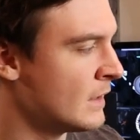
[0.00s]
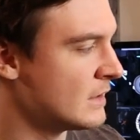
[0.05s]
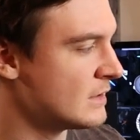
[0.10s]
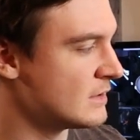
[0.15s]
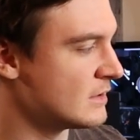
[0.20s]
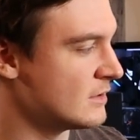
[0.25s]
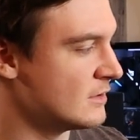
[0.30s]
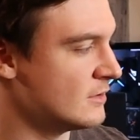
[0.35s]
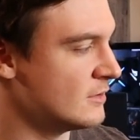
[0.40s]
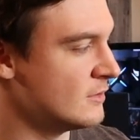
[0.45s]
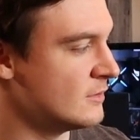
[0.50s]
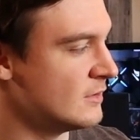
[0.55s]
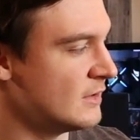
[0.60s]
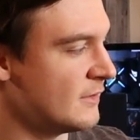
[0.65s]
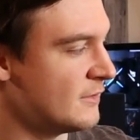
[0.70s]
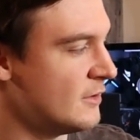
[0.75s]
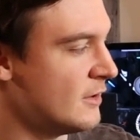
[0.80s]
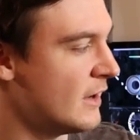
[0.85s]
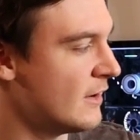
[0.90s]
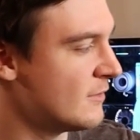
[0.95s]
So
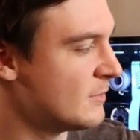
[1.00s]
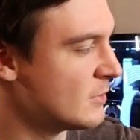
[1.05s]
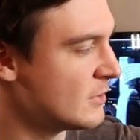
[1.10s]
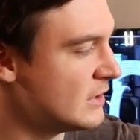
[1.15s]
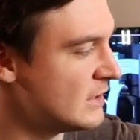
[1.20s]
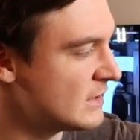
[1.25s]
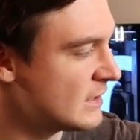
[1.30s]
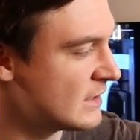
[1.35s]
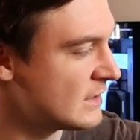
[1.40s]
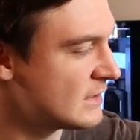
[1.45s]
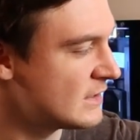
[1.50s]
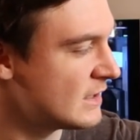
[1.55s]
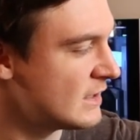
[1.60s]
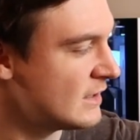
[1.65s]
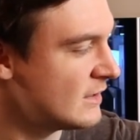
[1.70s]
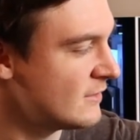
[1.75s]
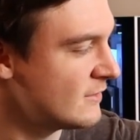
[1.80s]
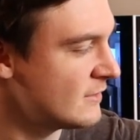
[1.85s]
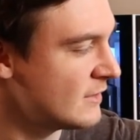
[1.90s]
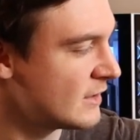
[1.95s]
if you have presets
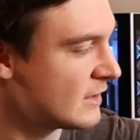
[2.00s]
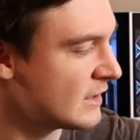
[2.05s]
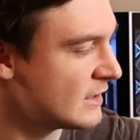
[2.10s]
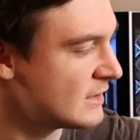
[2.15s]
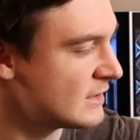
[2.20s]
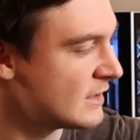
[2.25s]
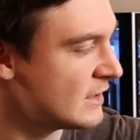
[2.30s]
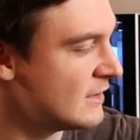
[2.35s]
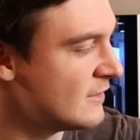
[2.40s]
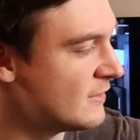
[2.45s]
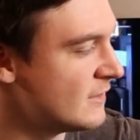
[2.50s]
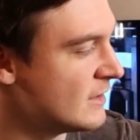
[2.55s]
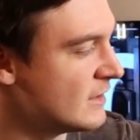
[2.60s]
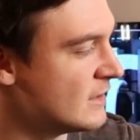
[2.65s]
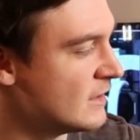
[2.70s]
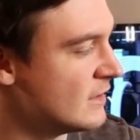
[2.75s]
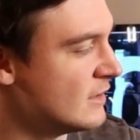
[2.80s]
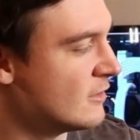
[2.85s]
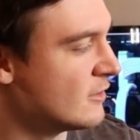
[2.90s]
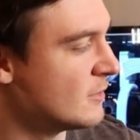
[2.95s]
saved, like I saved
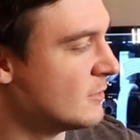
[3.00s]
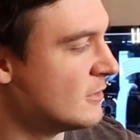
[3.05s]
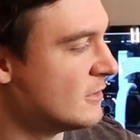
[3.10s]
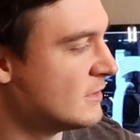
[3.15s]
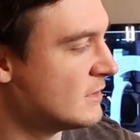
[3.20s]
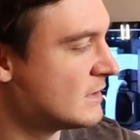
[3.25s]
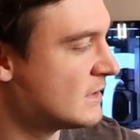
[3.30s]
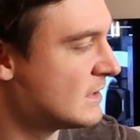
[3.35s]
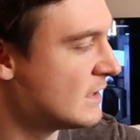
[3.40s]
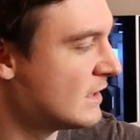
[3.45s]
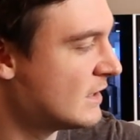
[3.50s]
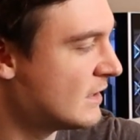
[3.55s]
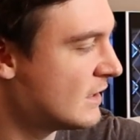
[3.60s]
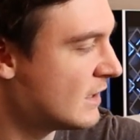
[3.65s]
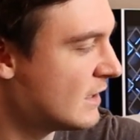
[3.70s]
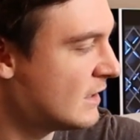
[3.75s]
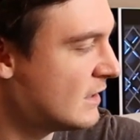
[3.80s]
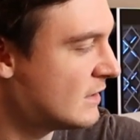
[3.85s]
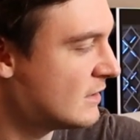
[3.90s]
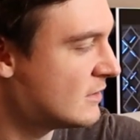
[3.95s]
a normal sitting
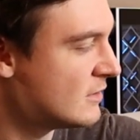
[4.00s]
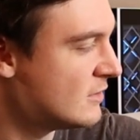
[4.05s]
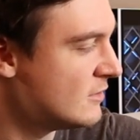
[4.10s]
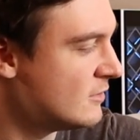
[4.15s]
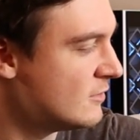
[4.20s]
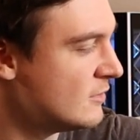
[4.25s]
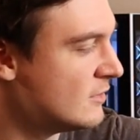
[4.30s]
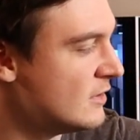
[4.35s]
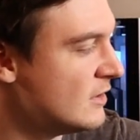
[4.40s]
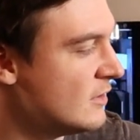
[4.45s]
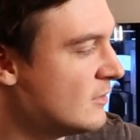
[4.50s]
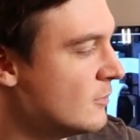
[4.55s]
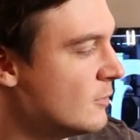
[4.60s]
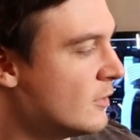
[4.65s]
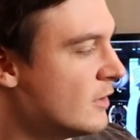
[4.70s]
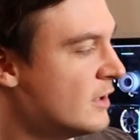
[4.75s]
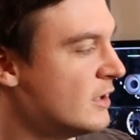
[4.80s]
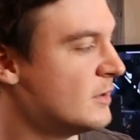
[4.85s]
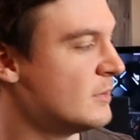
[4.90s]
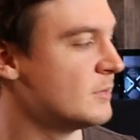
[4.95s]
height to the
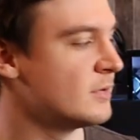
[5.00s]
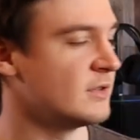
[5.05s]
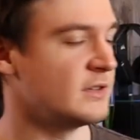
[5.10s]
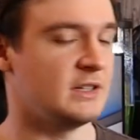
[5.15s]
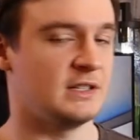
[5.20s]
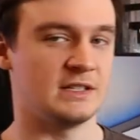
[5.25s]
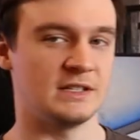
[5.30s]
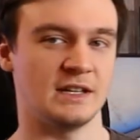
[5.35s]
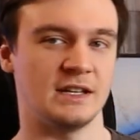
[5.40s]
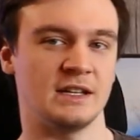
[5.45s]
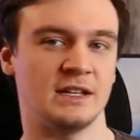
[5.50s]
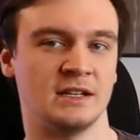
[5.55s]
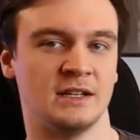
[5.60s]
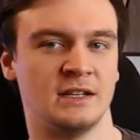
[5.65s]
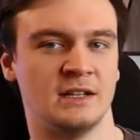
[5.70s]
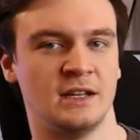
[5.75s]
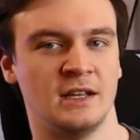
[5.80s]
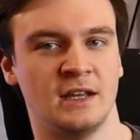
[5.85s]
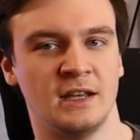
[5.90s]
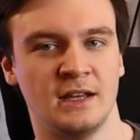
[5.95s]
1 preset,
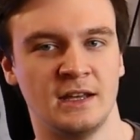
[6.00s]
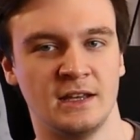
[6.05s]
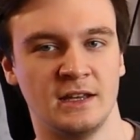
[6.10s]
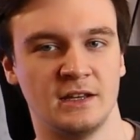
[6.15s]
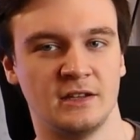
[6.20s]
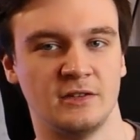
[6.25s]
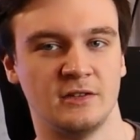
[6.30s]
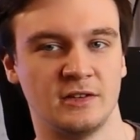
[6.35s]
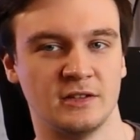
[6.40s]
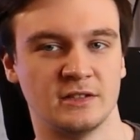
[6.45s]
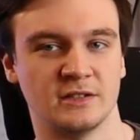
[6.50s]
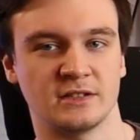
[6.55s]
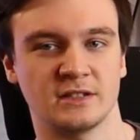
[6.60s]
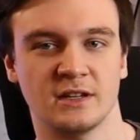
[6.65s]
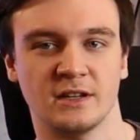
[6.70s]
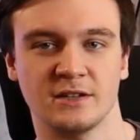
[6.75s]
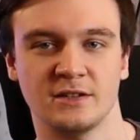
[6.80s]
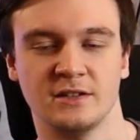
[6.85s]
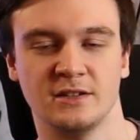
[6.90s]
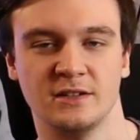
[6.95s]
you can just
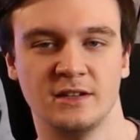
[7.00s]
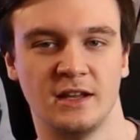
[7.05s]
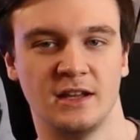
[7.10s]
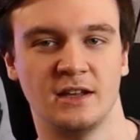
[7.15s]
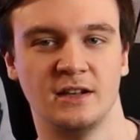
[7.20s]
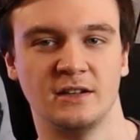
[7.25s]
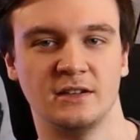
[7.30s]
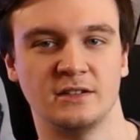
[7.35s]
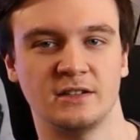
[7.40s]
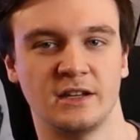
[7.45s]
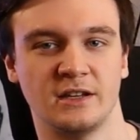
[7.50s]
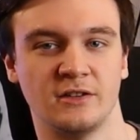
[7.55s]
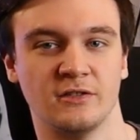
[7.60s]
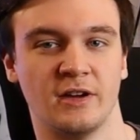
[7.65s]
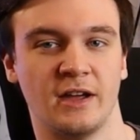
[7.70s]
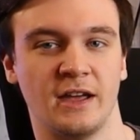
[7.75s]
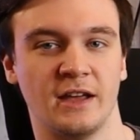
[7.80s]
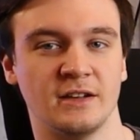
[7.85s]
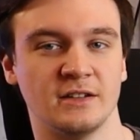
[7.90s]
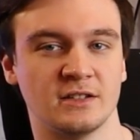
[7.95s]
touch it and take your
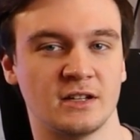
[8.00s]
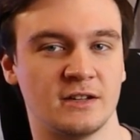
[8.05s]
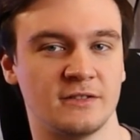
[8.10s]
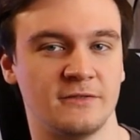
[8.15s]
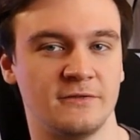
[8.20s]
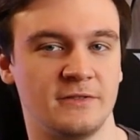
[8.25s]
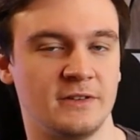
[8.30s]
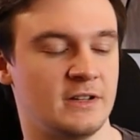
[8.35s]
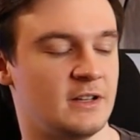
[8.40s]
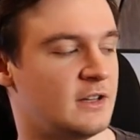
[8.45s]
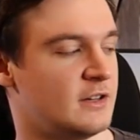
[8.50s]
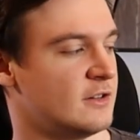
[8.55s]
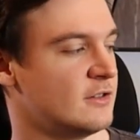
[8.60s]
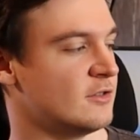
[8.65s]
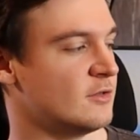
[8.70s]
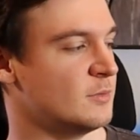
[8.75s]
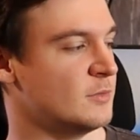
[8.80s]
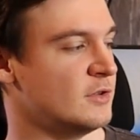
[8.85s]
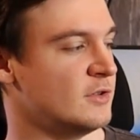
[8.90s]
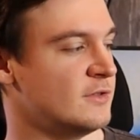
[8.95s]
hands off of it and
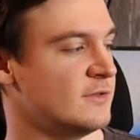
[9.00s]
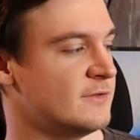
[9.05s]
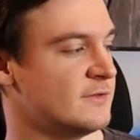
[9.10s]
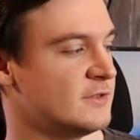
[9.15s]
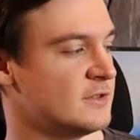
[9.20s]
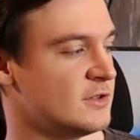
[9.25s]
it'll move